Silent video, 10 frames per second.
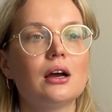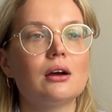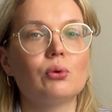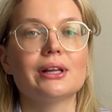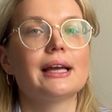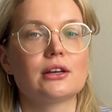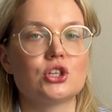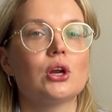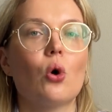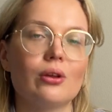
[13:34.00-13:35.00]
Well,
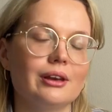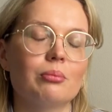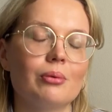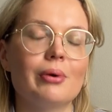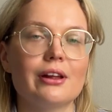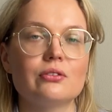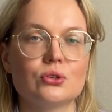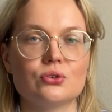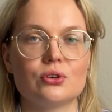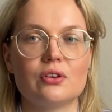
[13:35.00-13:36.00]
actually only mobile
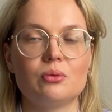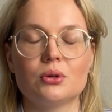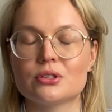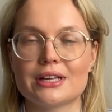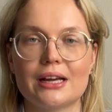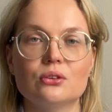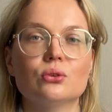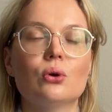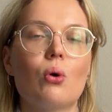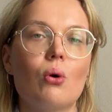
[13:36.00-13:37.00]
photography, because I
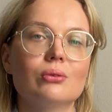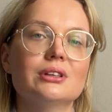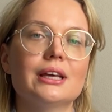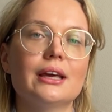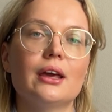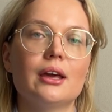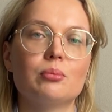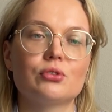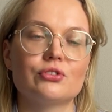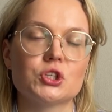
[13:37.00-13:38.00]
don't own a
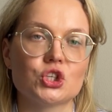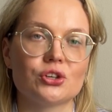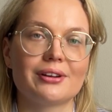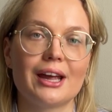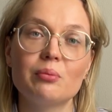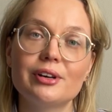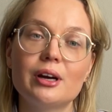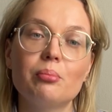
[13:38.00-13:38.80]
professional camera.